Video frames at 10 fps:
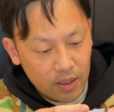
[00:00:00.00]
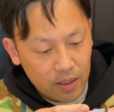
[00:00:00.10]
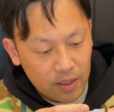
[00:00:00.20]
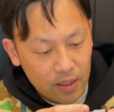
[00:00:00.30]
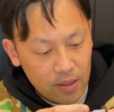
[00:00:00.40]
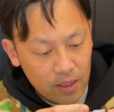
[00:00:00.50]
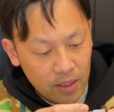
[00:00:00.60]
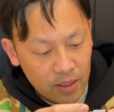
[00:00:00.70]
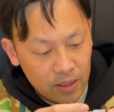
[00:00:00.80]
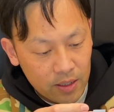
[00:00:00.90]
they
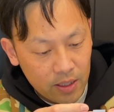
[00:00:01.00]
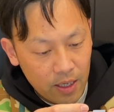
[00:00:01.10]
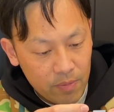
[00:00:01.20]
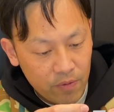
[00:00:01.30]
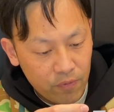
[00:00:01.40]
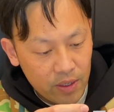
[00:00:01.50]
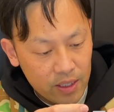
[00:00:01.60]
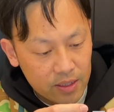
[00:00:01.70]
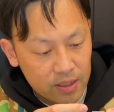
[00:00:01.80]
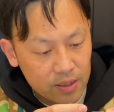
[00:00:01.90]
can be
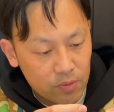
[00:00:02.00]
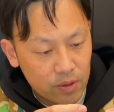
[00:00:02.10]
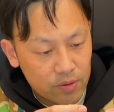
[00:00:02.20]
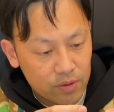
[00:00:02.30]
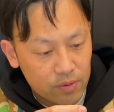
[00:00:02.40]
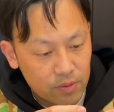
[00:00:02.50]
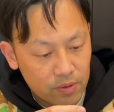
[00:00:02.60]
friends as well. So